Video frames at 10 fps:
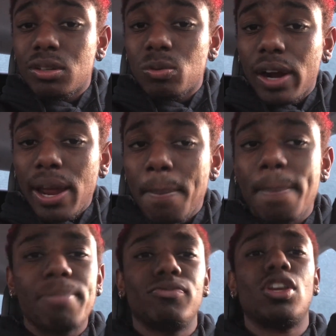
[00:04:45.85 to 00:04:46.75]
right,
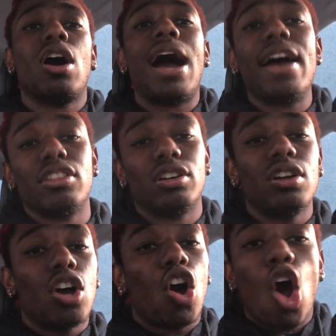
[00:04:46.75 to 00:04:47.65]
y'all either
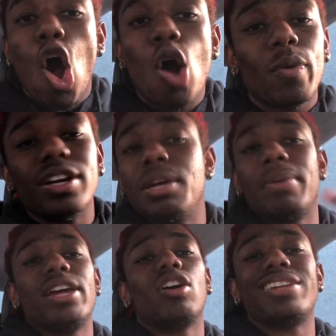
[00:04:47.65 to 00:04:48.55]
already
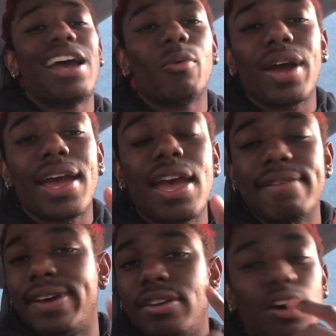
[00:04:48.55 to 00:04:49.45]
been on that
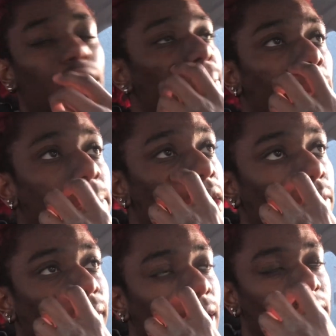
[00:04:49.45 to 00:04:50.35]
wave and y'all maybe in a
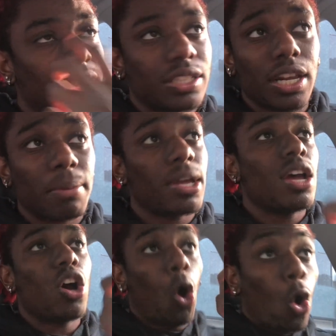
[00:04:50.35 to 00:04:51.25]
relationship,
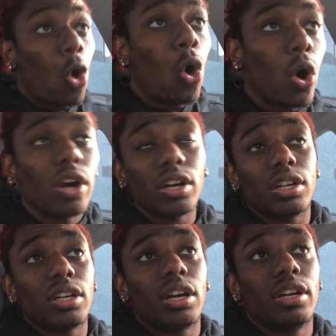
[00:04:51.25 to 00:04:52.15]
or
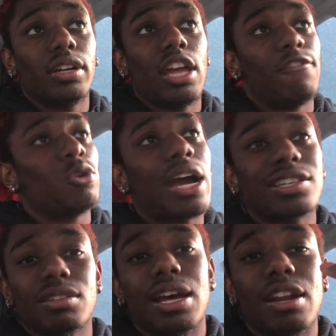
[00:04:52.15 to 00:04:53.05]
if you got
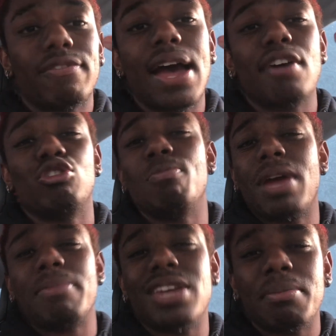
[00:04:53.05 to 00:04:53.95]
some kind of value, you
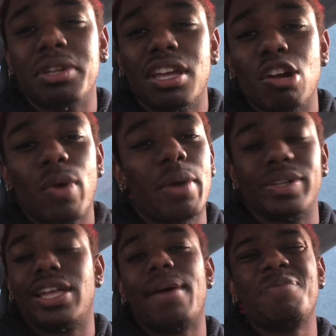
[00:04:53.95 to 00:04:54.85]
may be able to get away
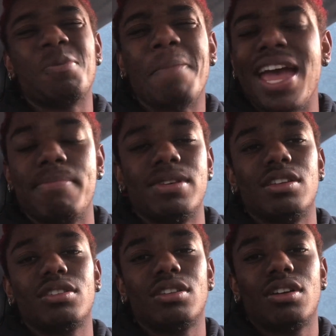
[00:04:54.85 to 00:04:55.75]
with that. Maybe.
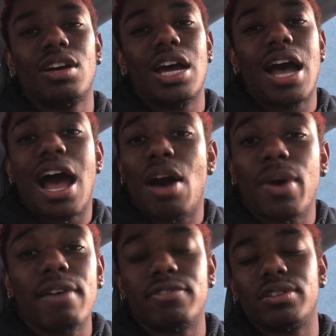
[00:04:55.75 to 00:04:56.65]

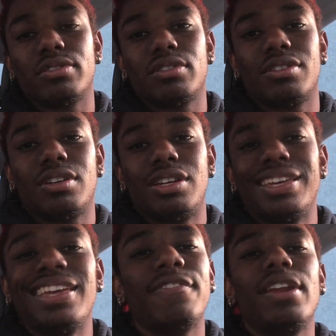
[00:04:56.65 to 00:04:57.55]
However,
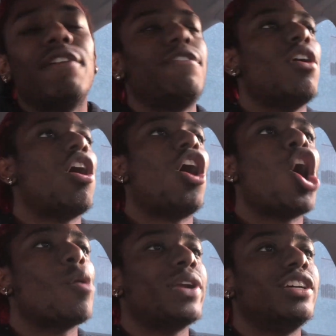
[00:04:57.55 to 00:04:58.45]
even if y'all
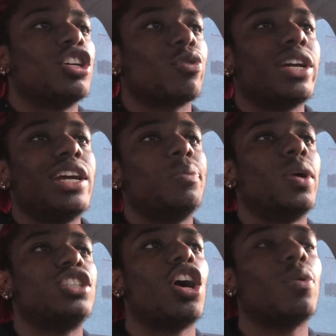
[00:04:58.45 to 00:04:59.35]
already agreed
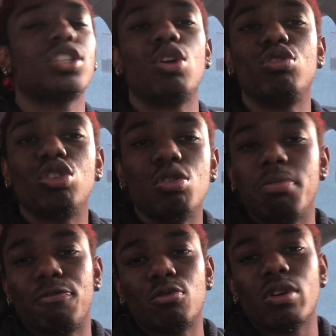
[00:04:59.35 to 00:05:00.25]
what y'all was gonna do
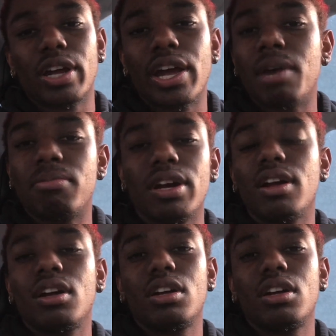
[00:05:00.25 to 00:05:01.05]
beforehand, bruh,